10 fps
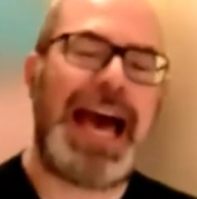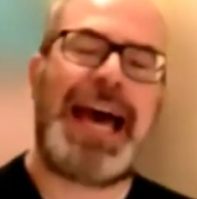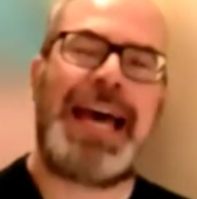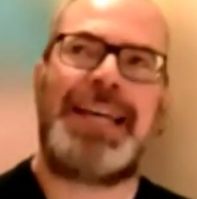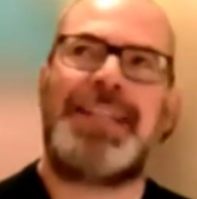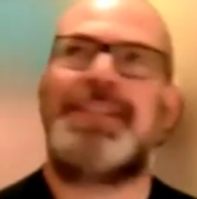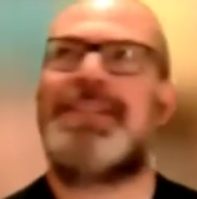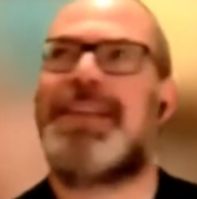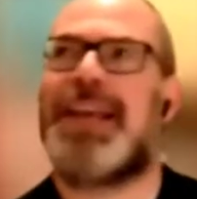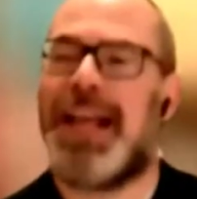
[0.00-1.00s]

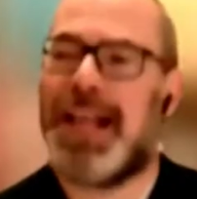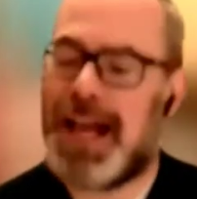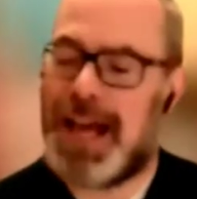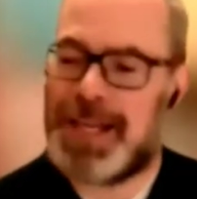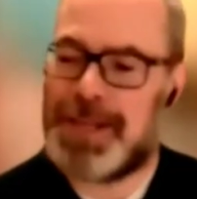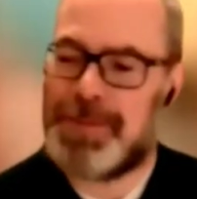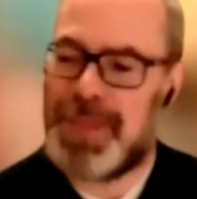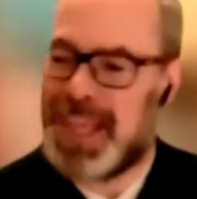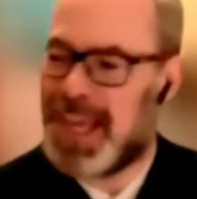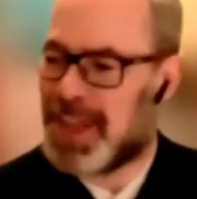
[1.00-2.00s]
And
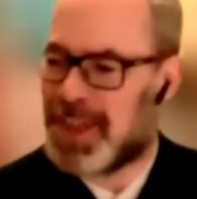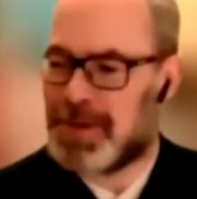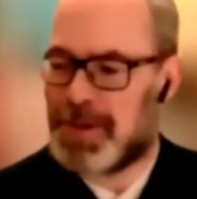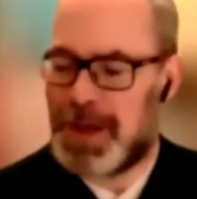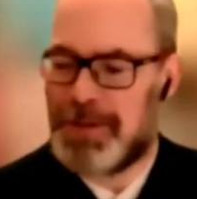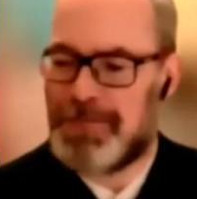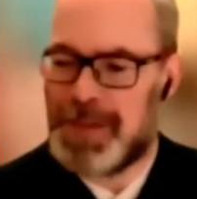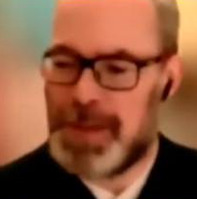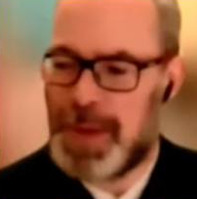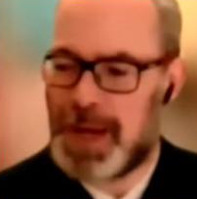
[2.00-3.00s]
the other kind of
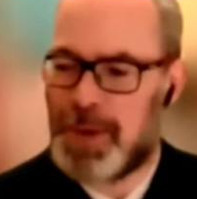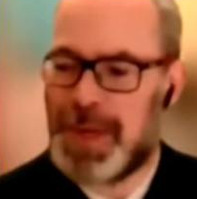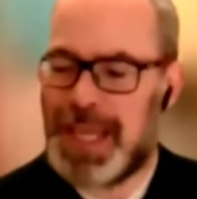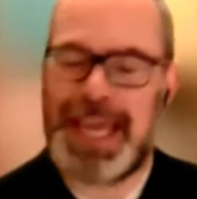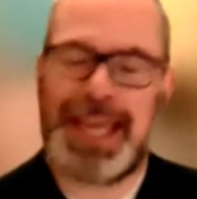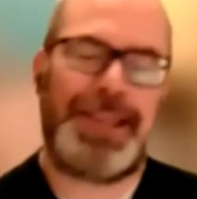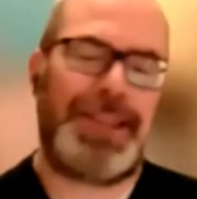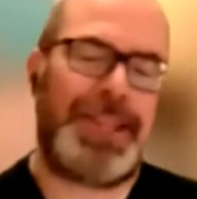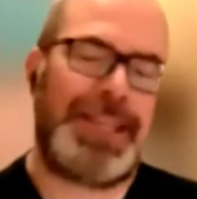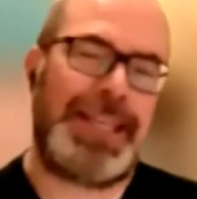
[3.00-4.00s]
feedback we get
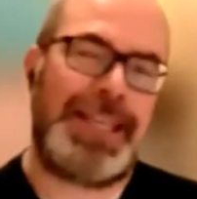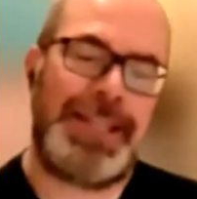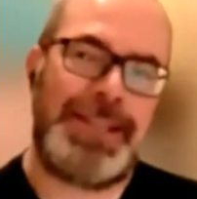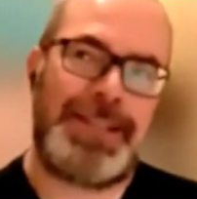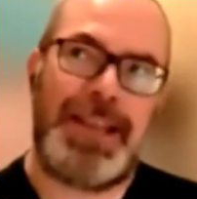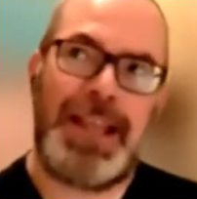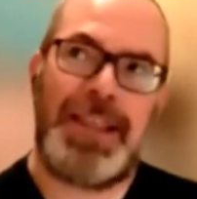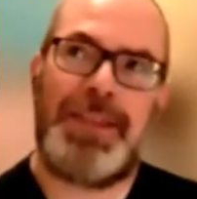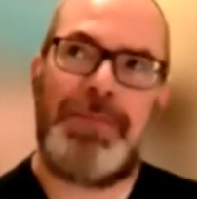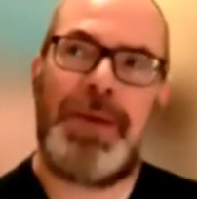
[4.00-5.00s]
that is
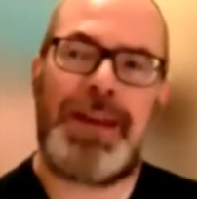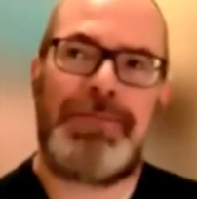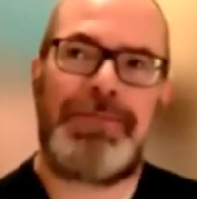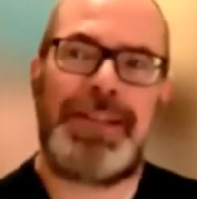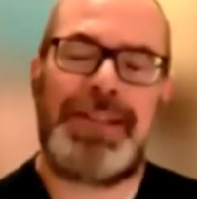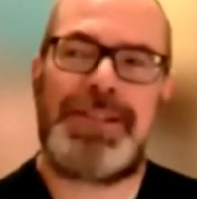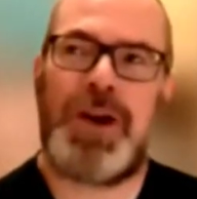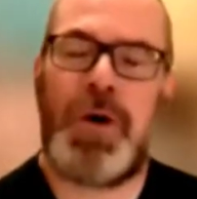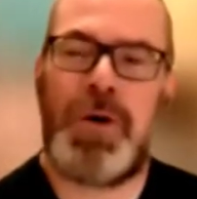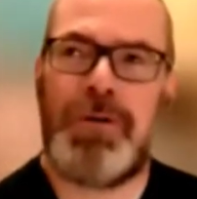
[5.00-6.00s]
the benefits
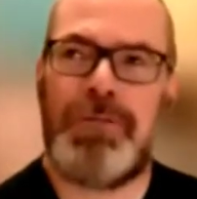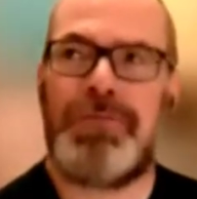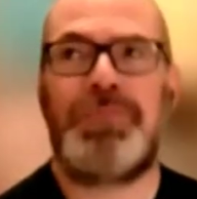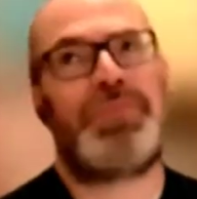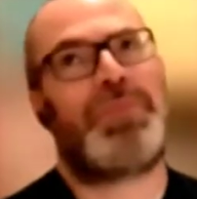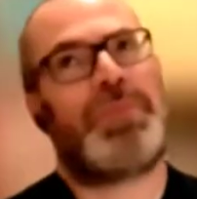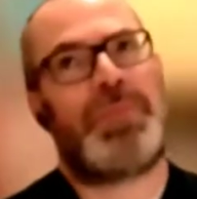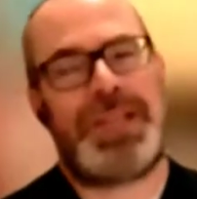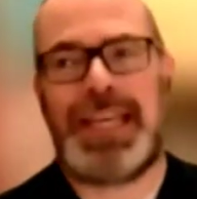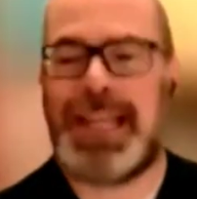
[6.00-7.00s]
of,
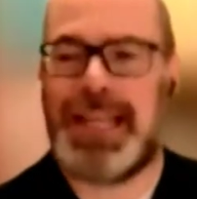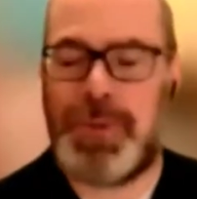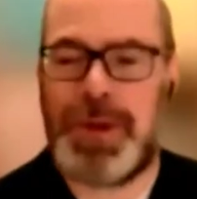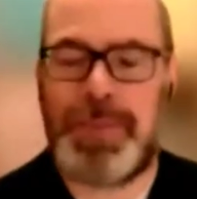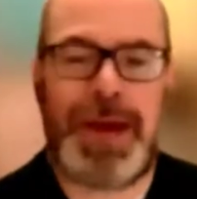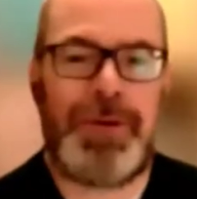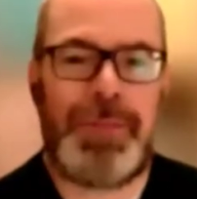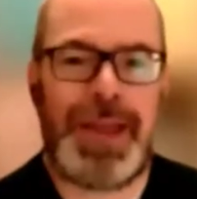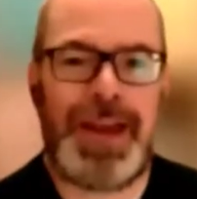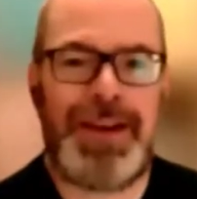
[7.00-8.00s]
particularly with Power
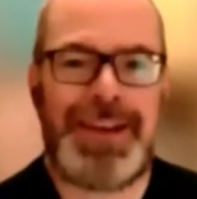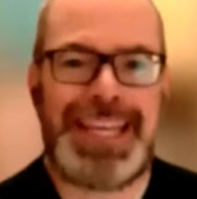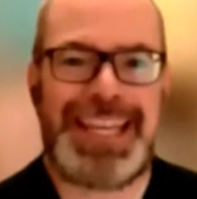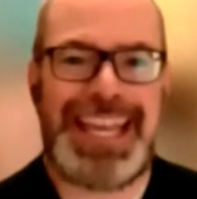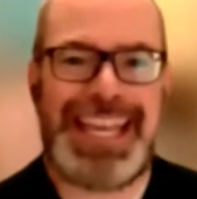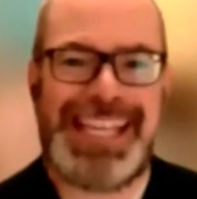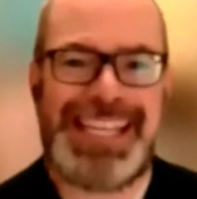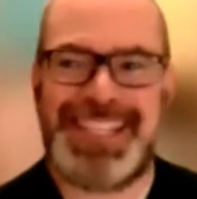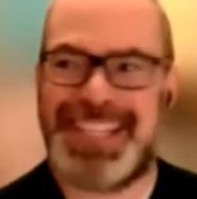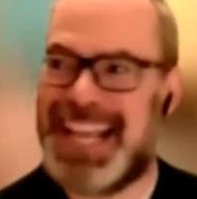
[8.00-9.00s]
BI,
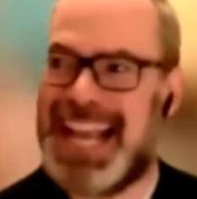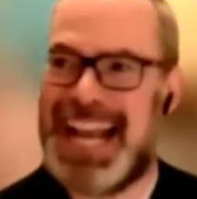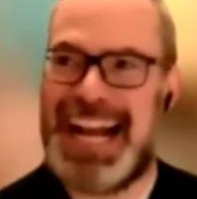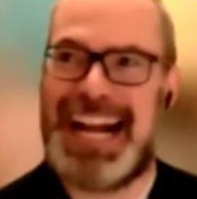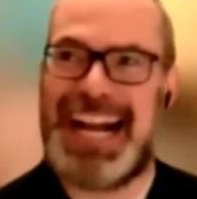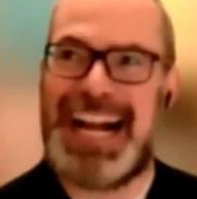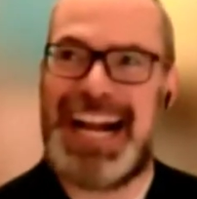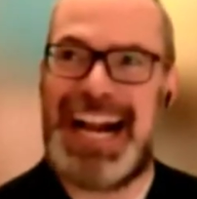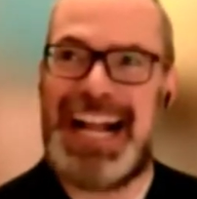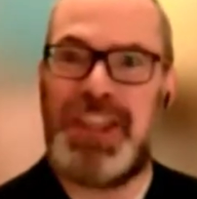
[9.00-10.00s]
is
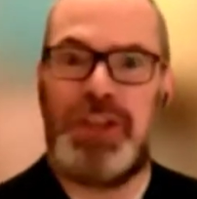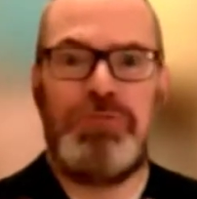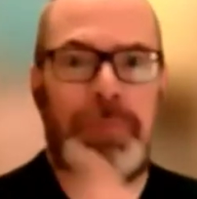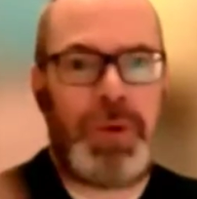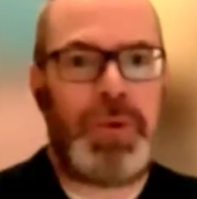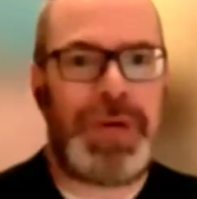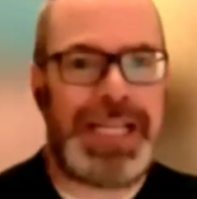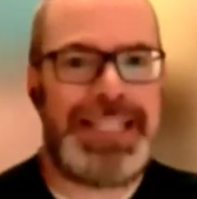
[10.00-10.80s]
the report